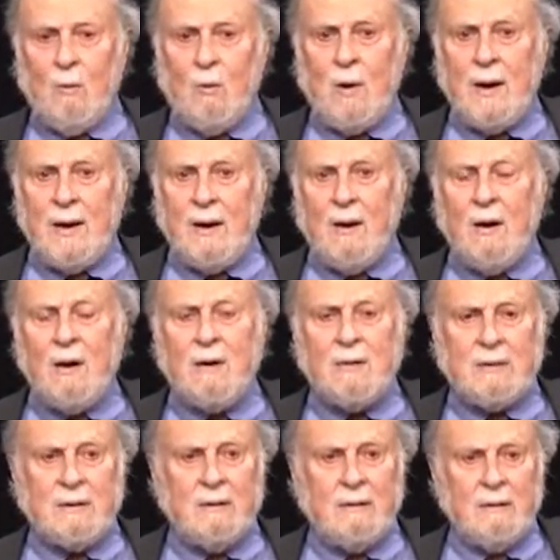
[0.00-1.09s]
Why
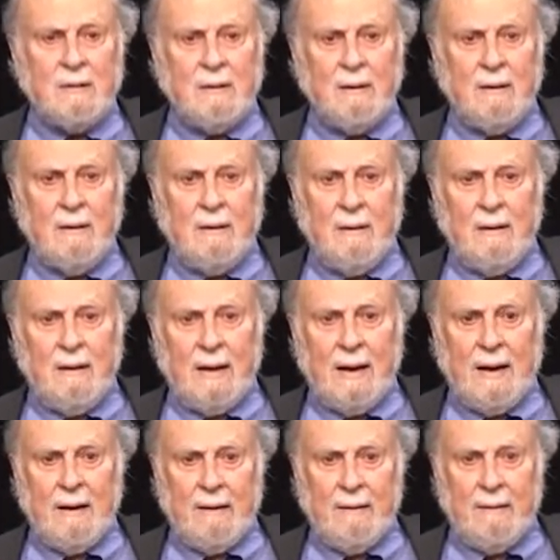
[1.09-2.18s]
aren't
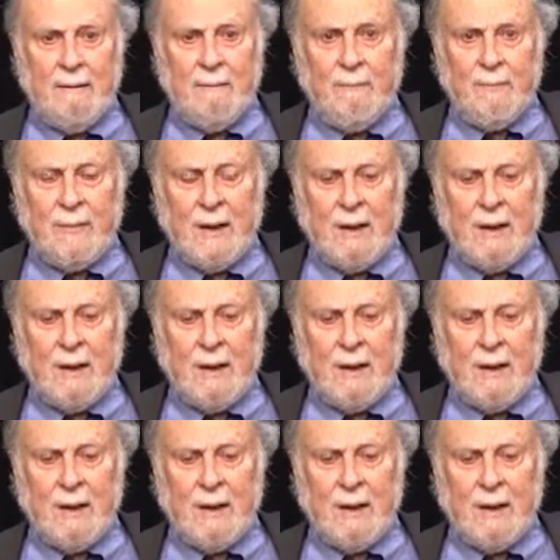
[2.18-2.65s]
um,